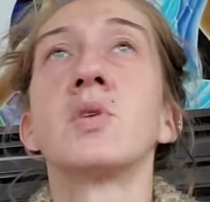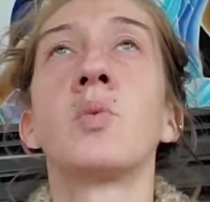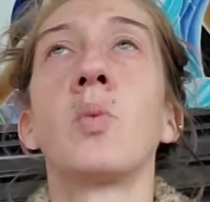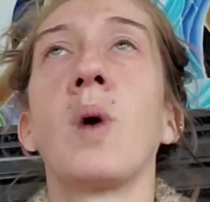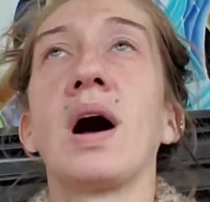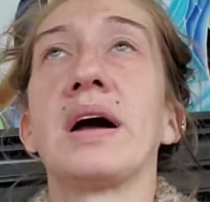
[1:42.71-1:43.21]

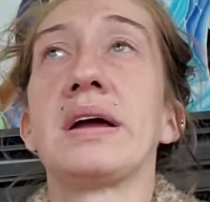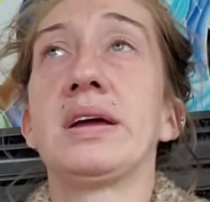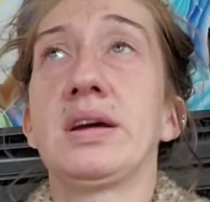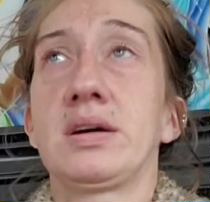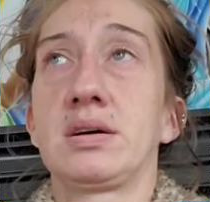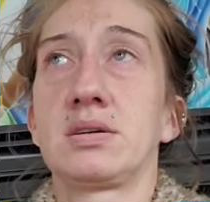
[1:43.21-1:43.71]

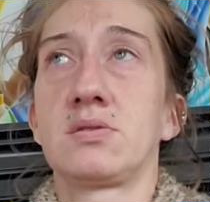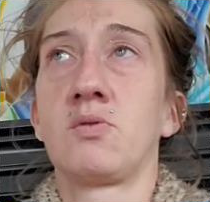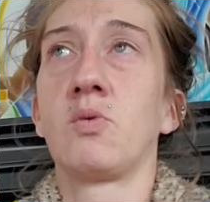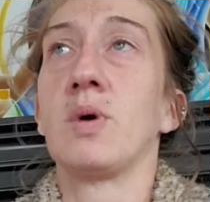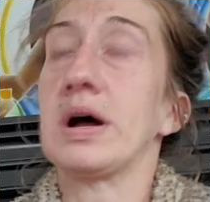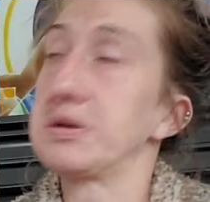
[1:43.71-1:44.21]
why
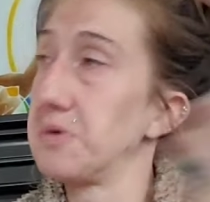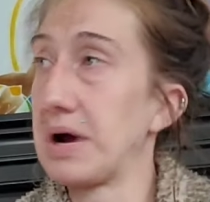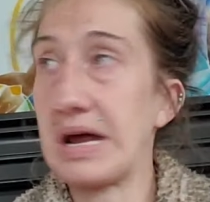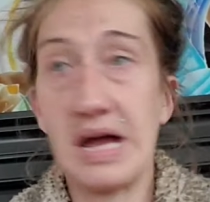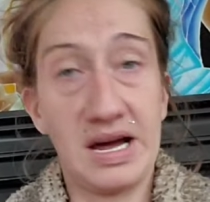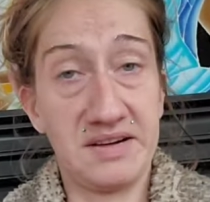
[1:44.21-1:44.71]
do I
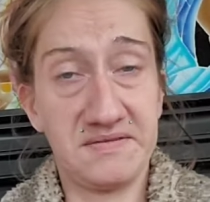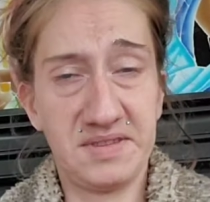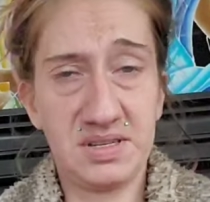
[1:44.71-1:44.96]
have